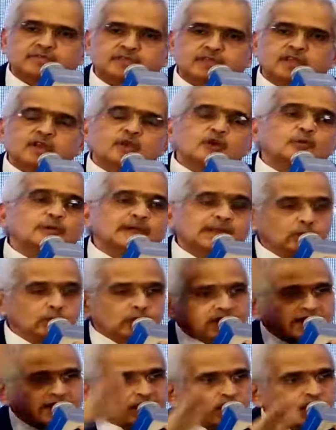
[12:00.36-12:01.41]
We look
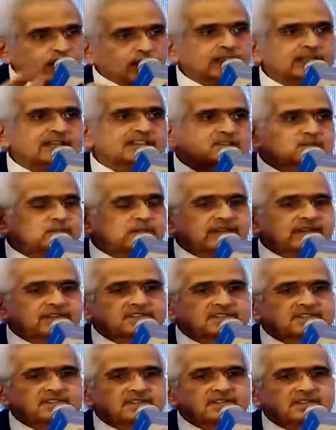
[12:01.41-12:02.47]
at all
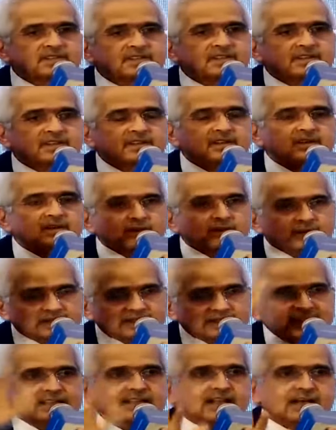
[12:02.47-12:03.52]
aspects that
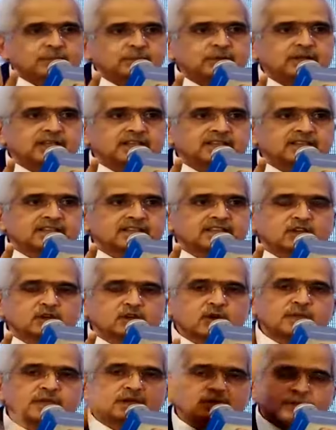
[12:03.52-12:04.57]
are happening in the
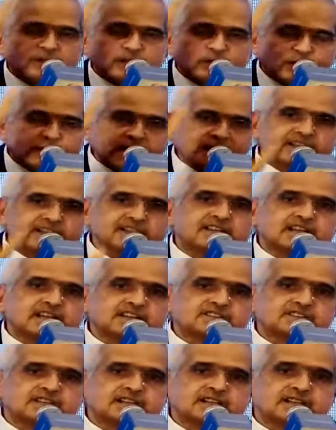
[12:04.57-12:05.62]
economy. We look at
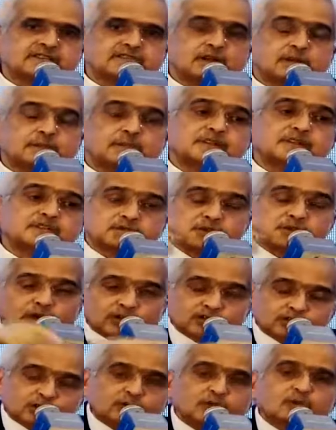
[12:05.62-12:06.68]
international developments. We
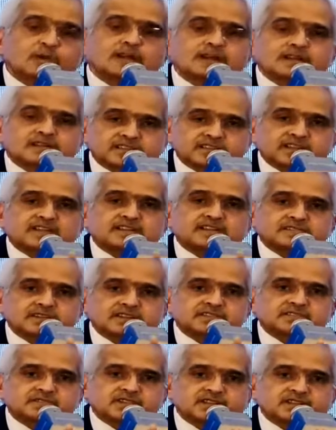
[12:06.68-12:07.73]
also look at real interest
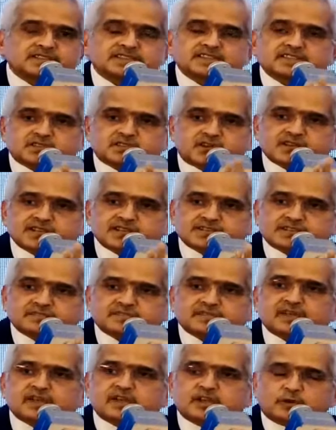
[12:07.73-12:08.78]
rates. It's not as if
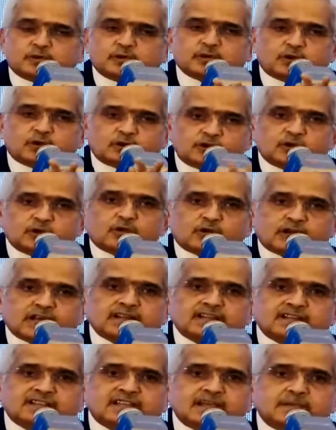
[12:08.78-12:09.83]
we don't look at
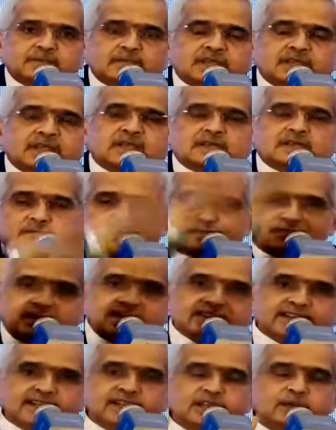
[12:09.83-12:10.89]
them.
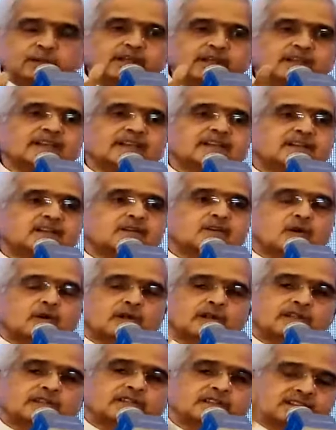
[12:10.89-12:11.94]
Finally, we take a call.
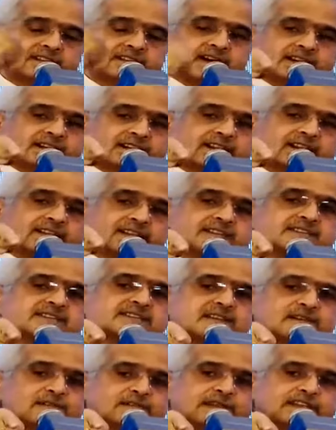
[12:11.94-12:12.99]
The target is
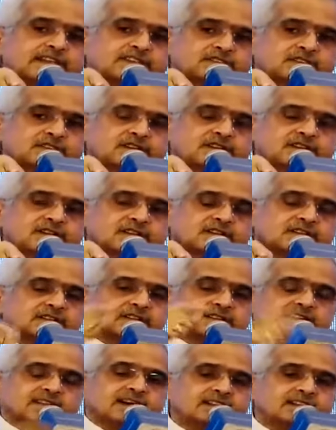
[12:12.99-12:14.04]
inflation. The
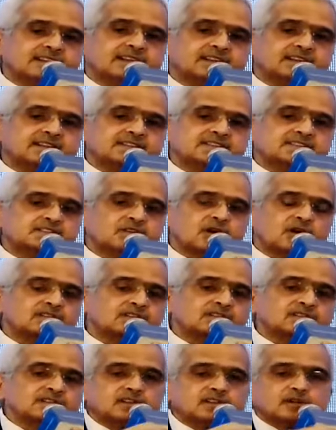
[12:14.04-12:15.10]
target is not
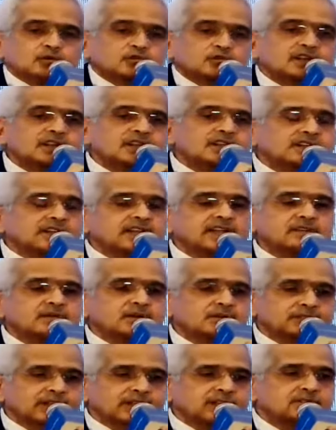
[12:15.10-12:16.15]
neutral rate of
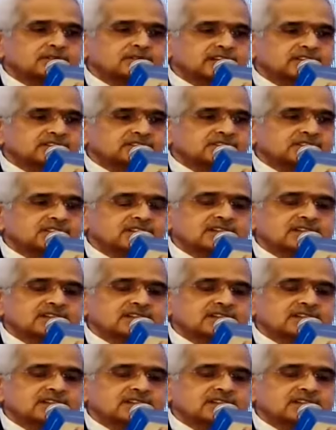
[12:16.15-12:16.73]
interest.